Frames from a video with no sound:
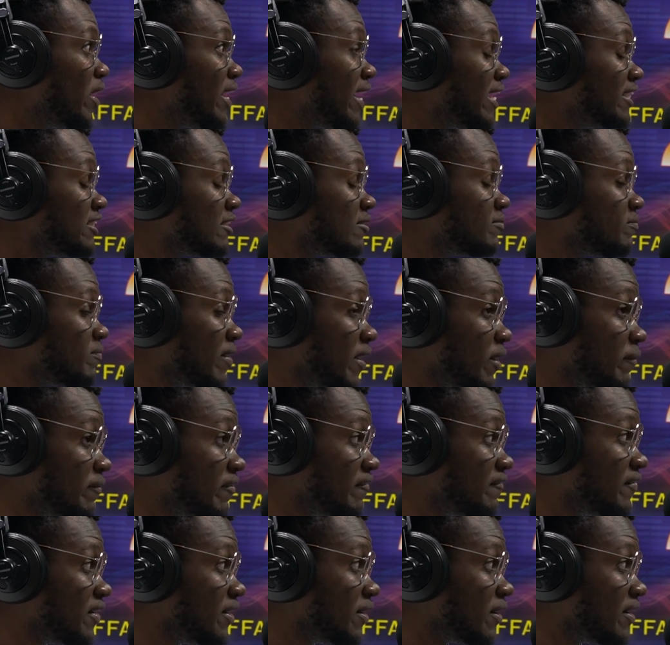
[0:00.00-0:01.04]
When I sped up
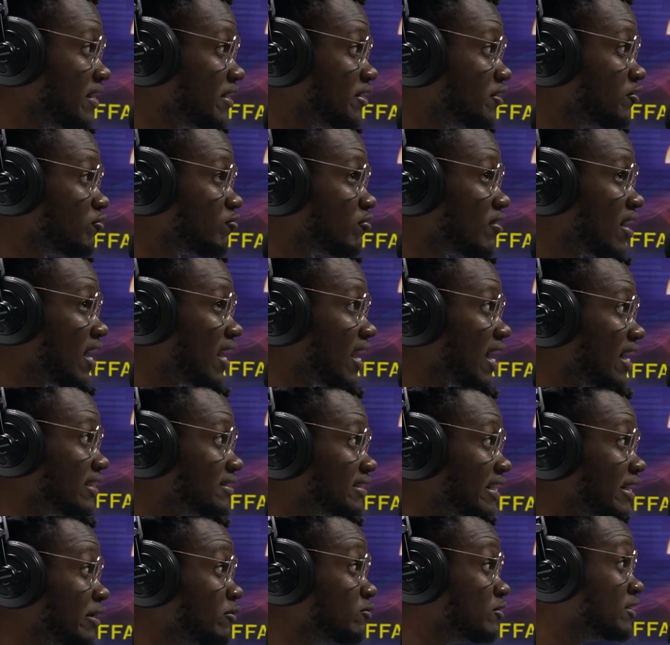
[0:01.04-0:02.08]
the video, I didn't
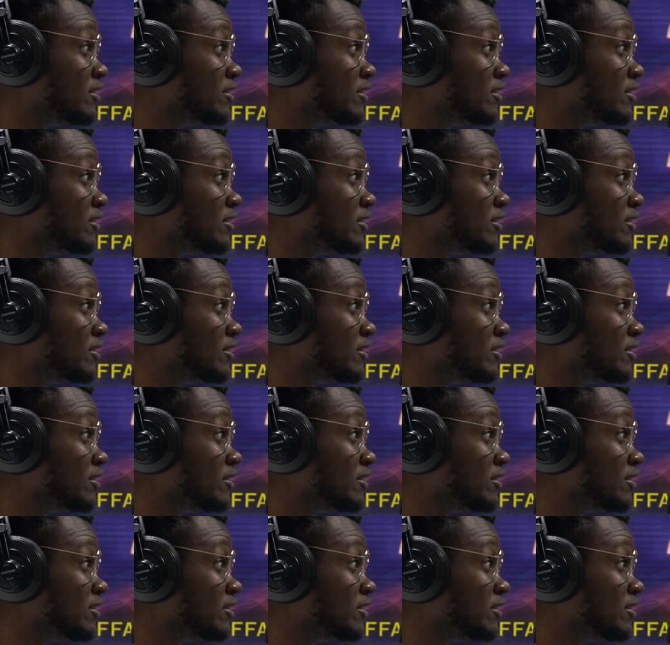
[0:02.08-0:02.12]
realize that it